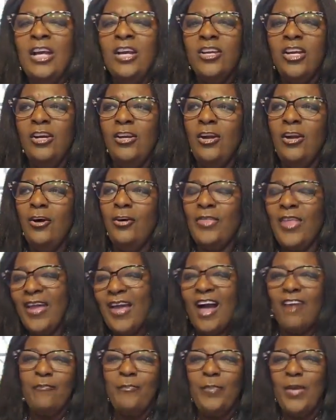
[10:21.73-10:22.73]
you know, they
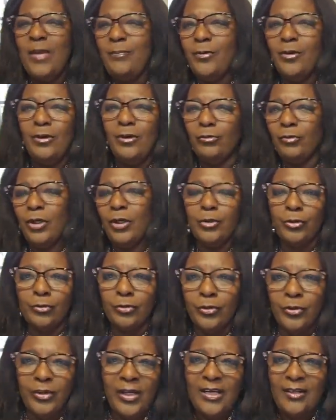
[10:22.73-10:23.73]
have people
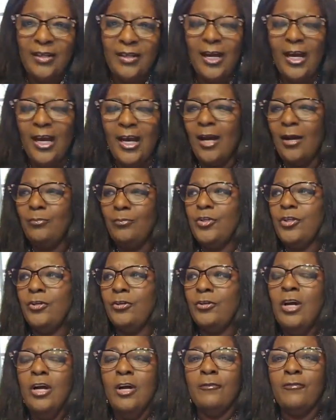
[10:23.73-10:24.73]
recruiting them
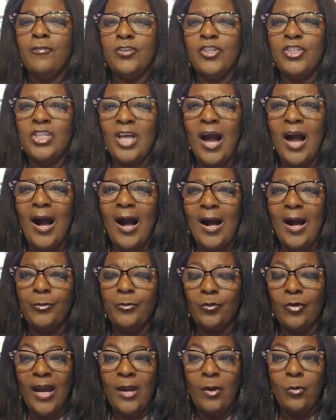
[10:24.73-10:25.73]
for jobs,
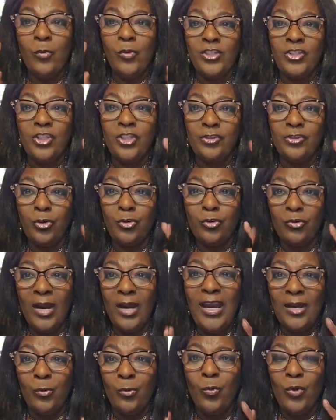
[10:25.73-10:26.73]
right, which is
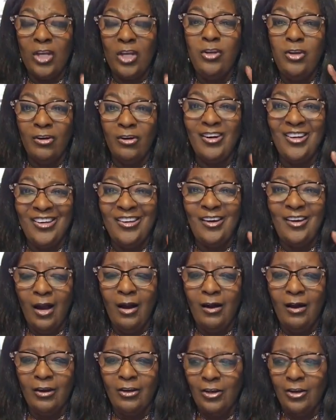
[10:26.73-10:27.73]
great when you're
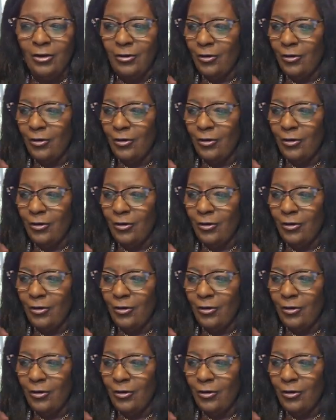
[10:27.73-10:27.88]
young.